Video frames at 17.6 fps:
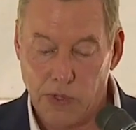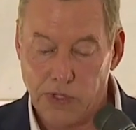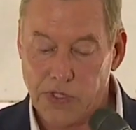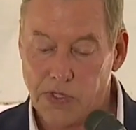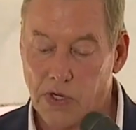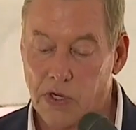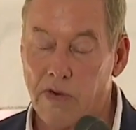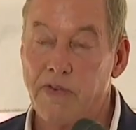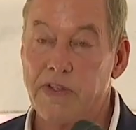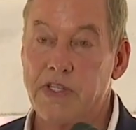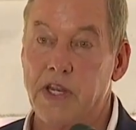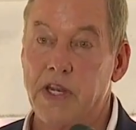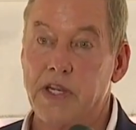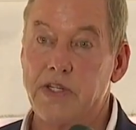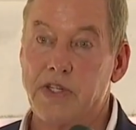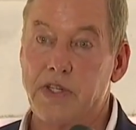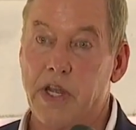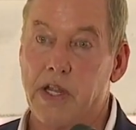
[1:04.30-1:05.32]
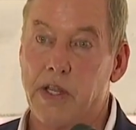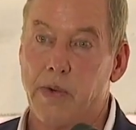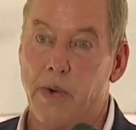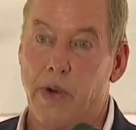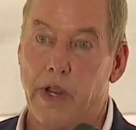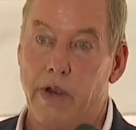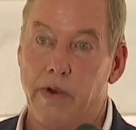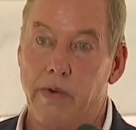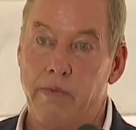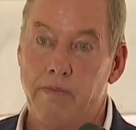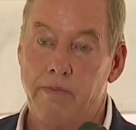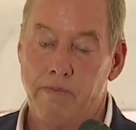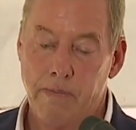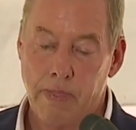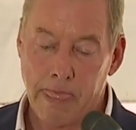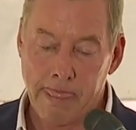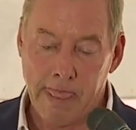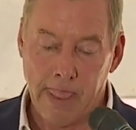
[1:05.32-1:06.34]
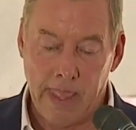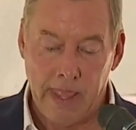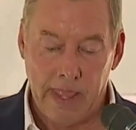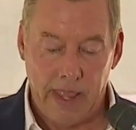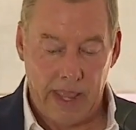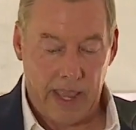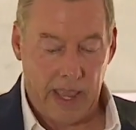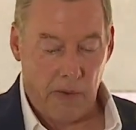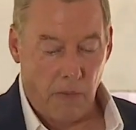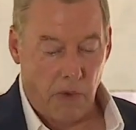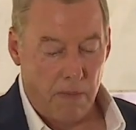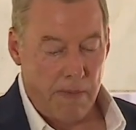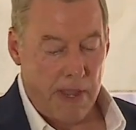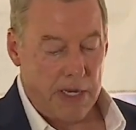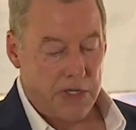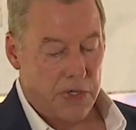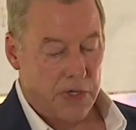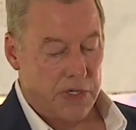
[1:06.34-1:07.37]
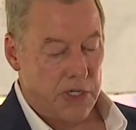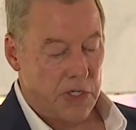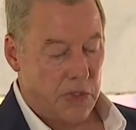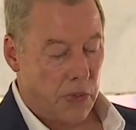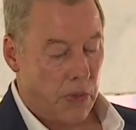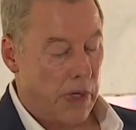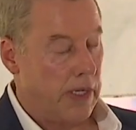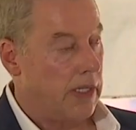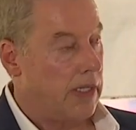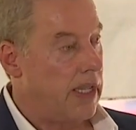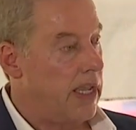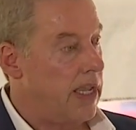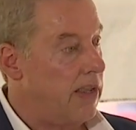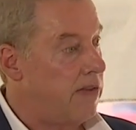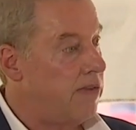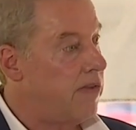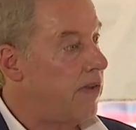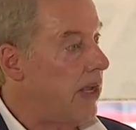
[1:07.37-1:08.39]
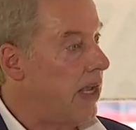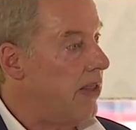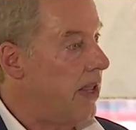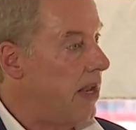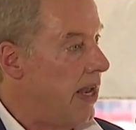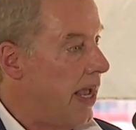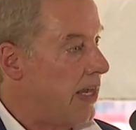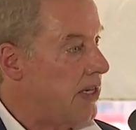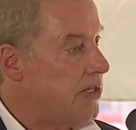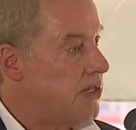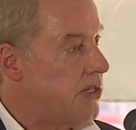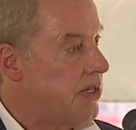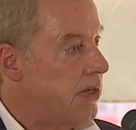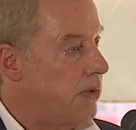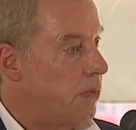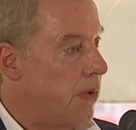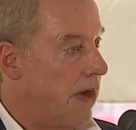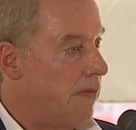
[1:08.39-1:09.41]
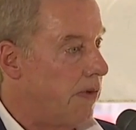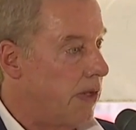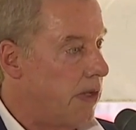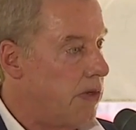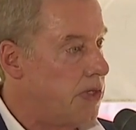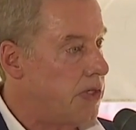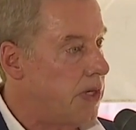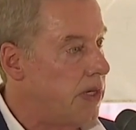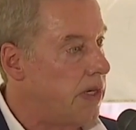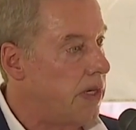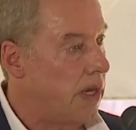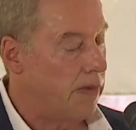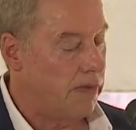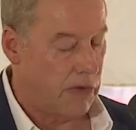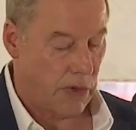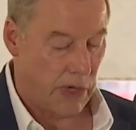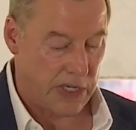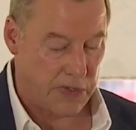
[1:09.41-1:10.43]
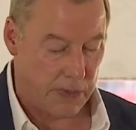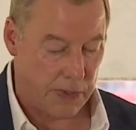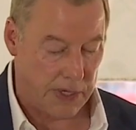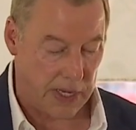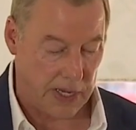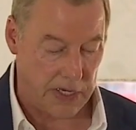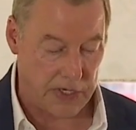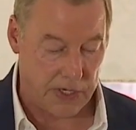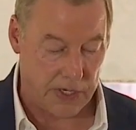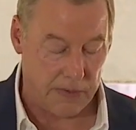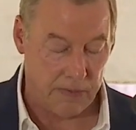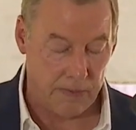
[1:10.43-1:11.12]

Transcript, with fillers: will serve as an accelerator and will make sure Detroit leads in the next revolution of transportation.